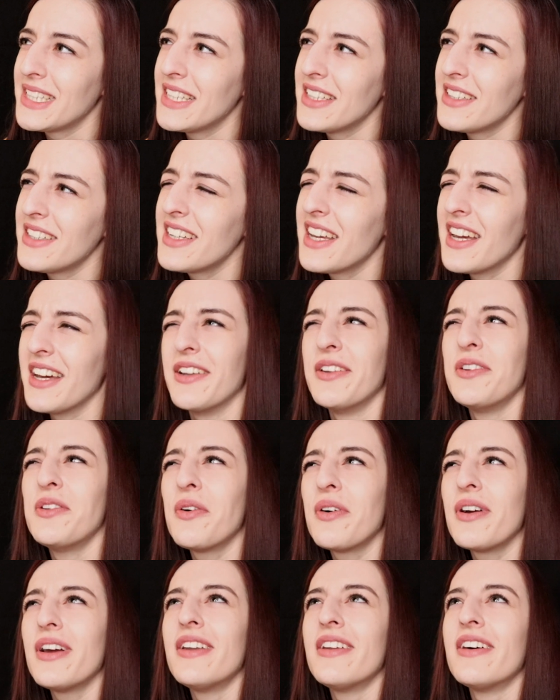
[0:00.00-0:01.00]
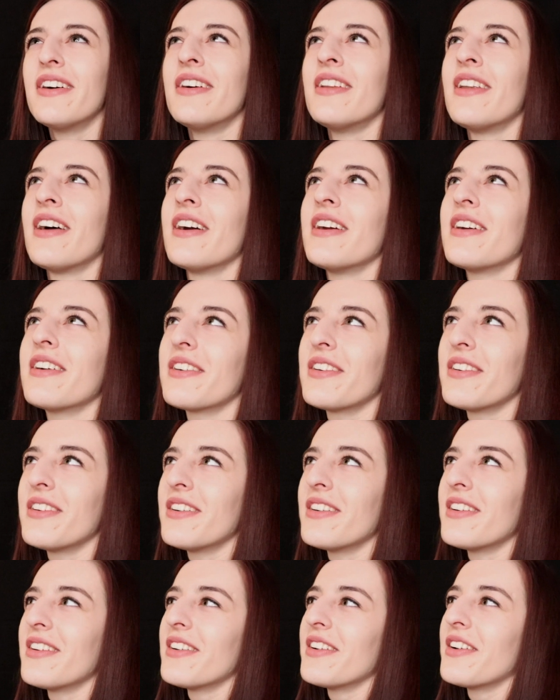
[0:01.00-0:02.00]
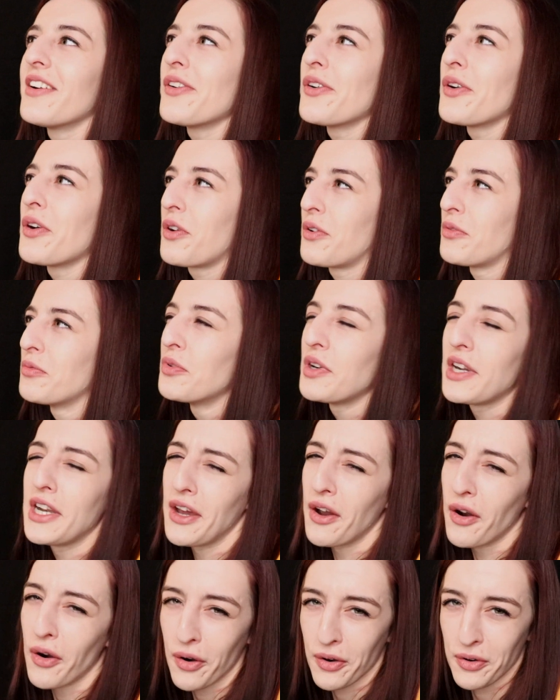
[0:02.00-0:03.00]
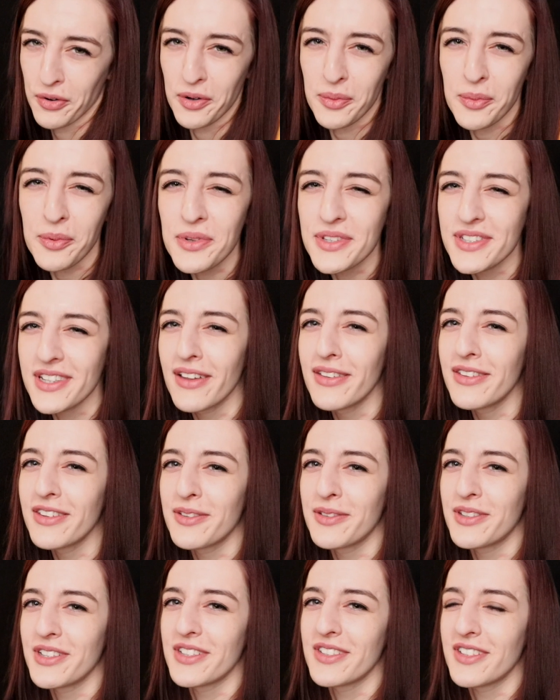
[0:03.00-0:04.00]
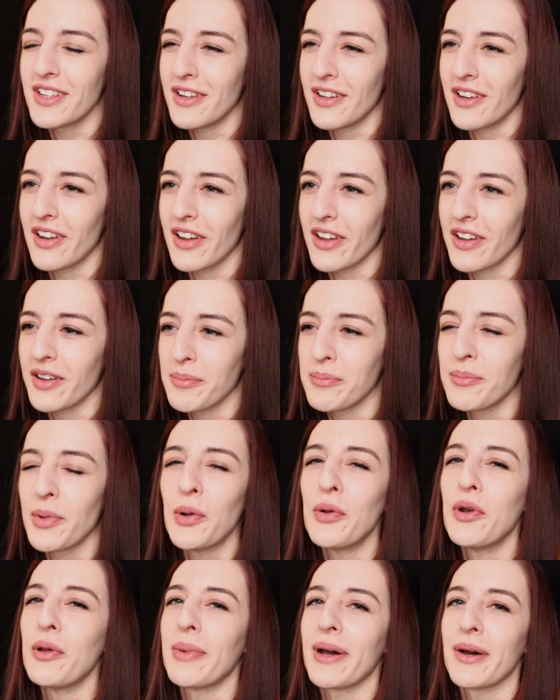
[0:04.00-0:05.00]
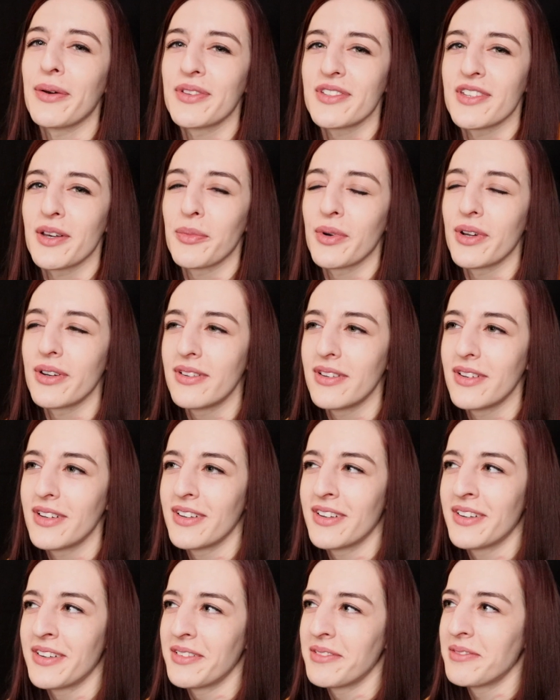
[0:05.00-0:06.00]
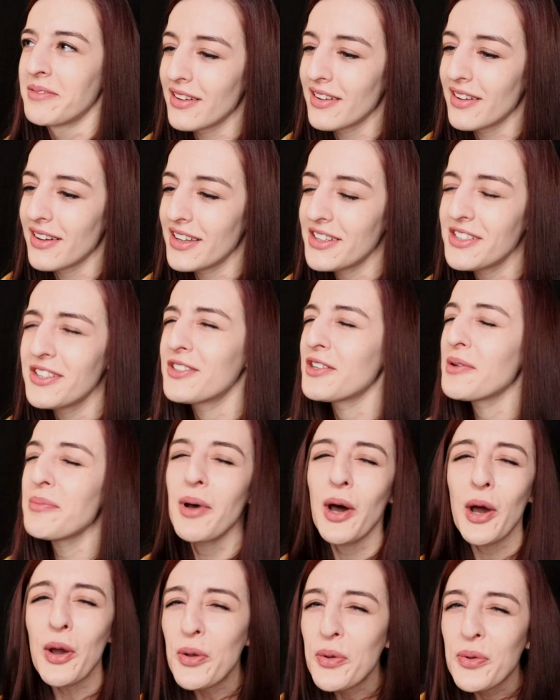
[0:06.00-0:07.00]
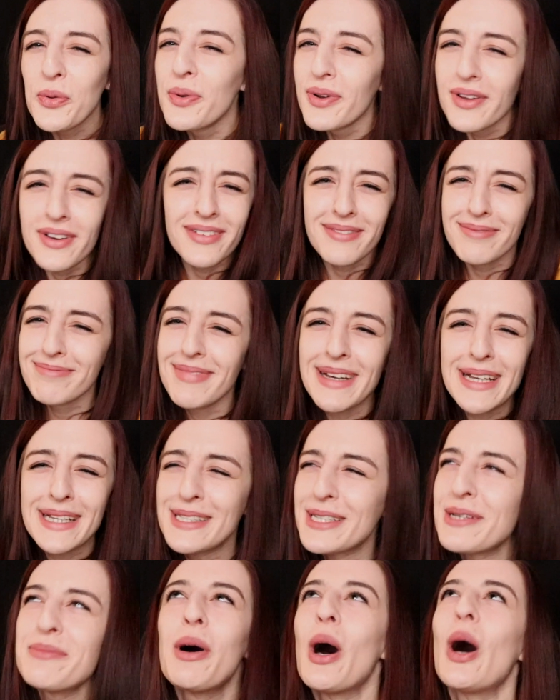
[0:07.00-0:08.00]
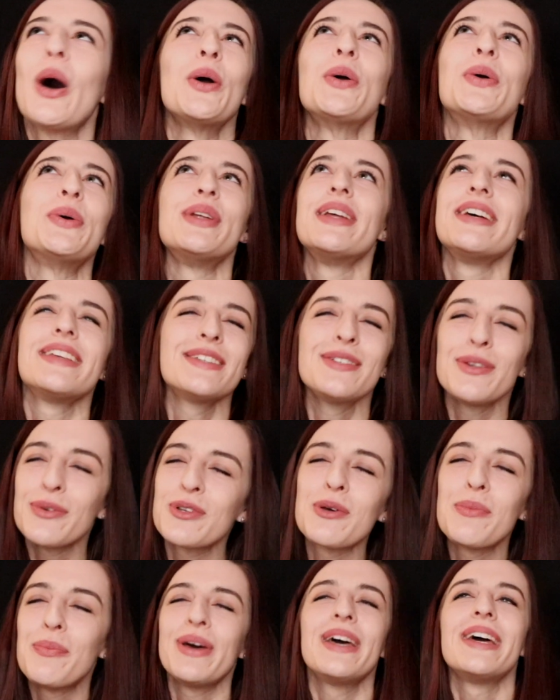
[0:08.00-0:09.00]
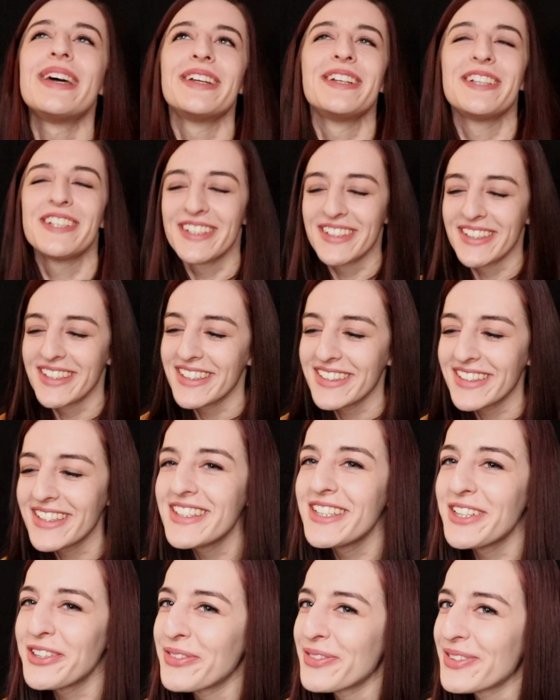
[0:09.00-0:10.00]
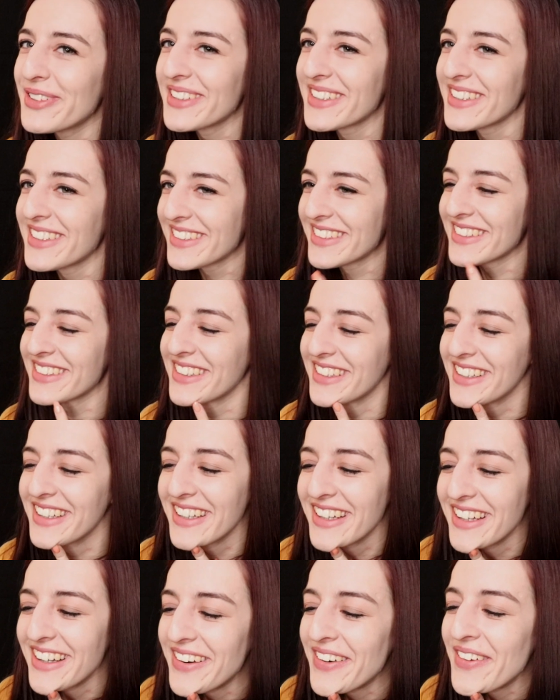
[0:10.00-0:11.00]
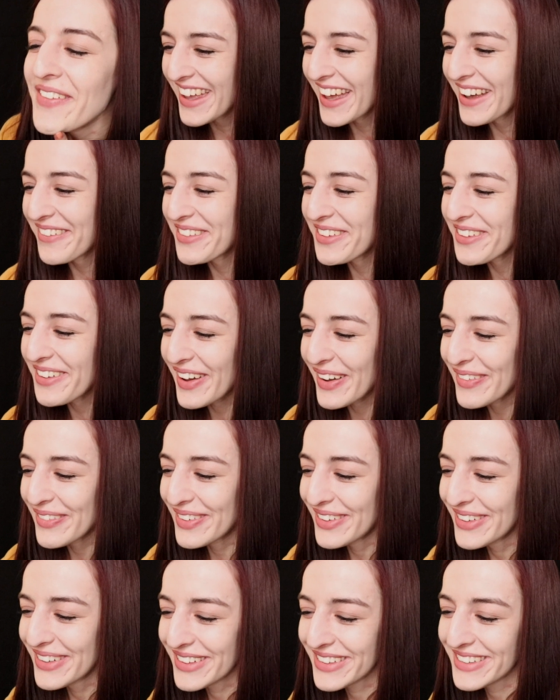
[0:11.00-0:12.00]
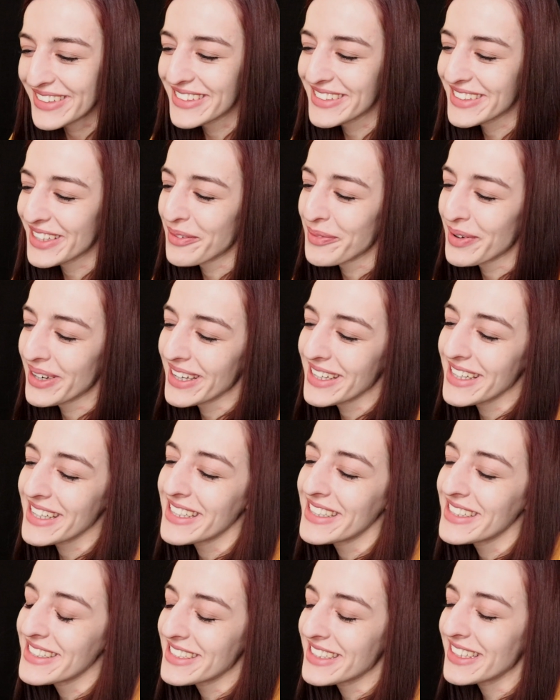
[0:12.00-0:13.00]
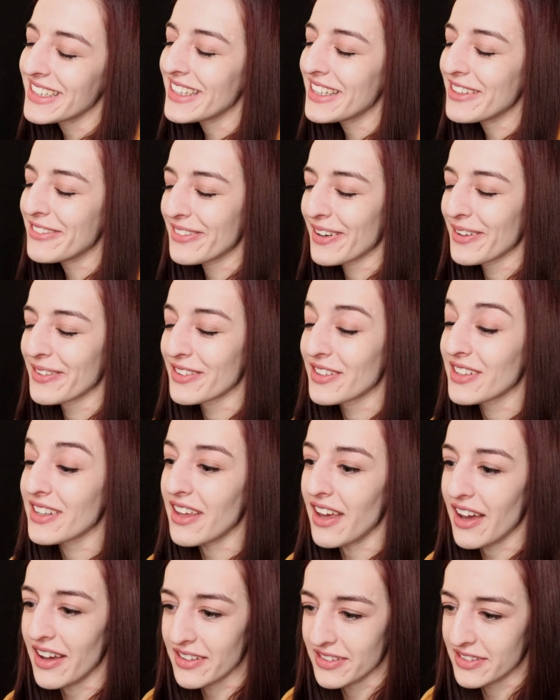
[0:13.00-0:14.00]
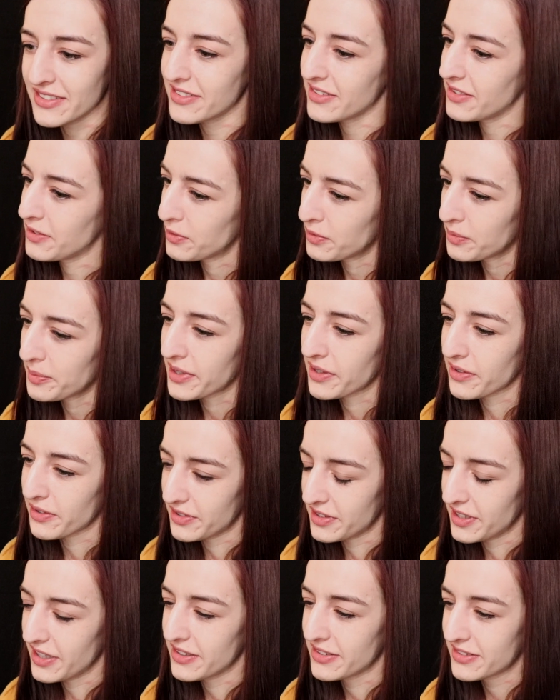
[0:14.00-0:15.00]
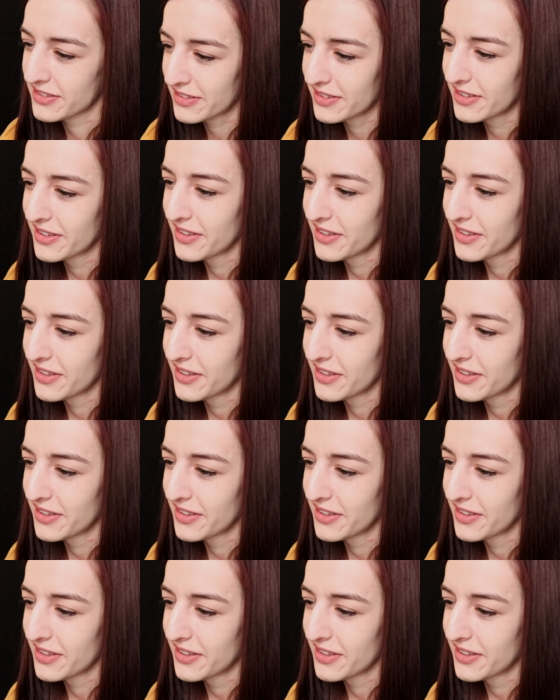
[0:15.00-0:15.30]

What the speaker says: in a like a really horrible sense, just in a like moan about someone. It's just a moan. It's a moan. It's not a bitch. It's a difference. Have you ever looked at someone and instantly felt a yes? Oh my god, yes.